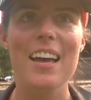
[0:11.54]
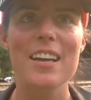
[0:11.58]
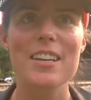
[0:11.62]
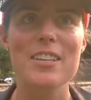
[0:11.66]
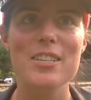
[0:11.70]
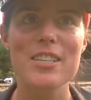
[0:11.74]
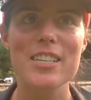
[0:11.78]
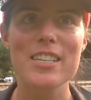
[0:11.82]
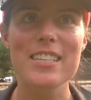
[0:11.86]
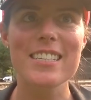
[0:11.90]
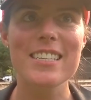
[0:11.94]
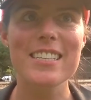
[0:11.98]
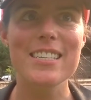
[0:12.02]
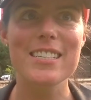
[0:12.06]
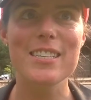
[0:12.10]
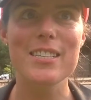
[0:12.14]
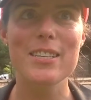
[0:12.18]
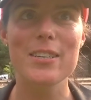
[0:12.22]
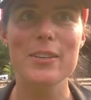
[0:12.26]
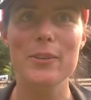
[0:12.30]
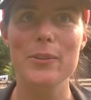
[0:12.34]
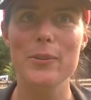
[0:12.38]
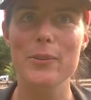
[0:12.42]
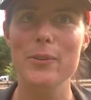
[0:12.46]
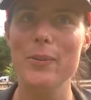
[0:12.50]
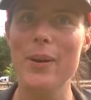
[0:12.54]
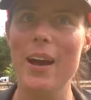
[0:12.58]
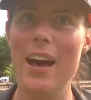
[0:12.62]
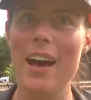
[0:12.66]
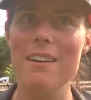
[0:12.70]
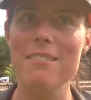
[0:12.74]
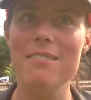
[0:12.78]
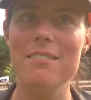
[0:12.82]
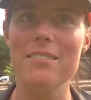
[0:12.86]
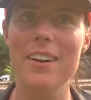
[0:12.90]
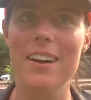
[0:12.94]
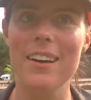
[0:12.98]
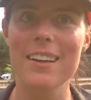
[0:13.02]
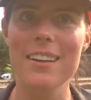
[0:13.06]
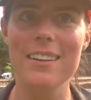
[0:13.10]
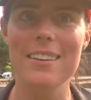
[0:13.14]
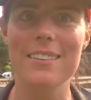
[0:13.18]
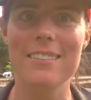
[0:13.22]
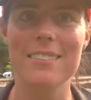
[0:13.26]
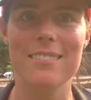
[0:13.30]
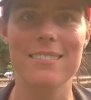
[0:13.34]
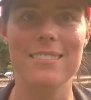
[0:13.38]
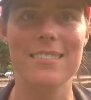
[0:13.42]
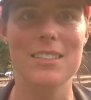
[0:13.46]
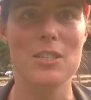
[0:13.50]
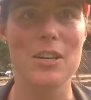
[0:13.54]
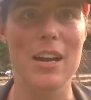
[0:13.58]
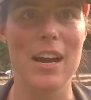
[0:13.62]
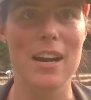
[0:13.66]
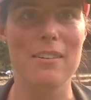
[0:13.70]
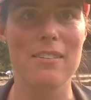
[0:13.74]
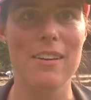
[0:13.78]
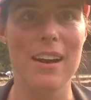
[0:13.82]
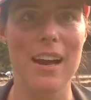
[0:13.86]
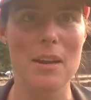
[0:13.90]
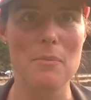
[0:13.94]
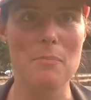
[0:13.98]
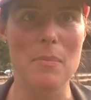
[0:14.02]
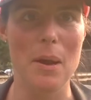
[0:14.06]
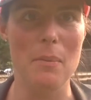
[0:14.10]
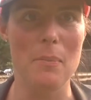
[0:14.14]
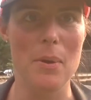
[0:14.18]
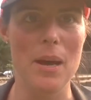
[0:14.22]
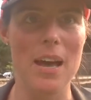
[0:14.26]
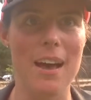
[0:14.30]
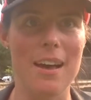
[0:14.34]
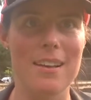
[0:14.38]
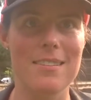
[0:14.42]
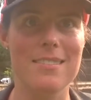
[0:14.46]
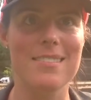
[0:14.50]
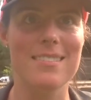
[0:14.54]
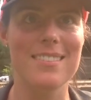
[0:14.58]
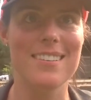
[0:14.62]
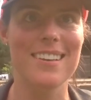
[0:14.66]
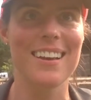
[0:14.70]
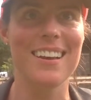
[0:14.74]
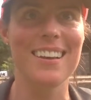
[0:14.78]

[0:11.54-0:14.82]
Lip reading: Just to have fun and try to ride my best.